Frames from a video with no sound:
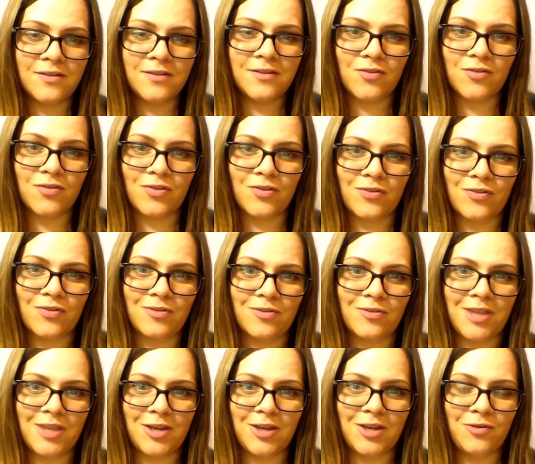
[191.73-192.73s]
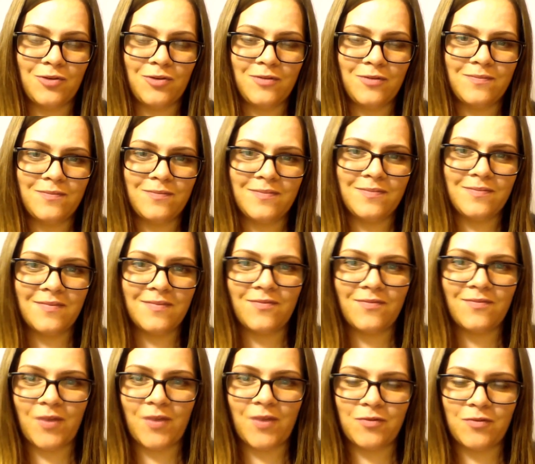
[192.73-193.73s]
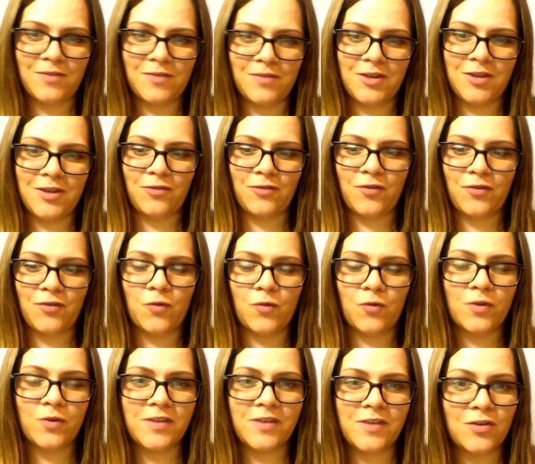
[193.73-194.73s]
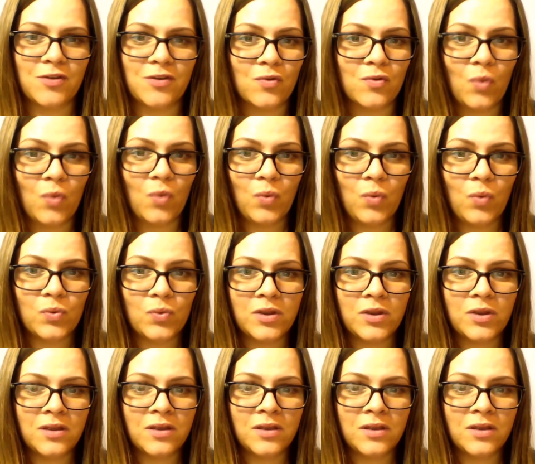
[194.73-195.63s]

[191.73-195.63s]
They're just, if you're 14 years old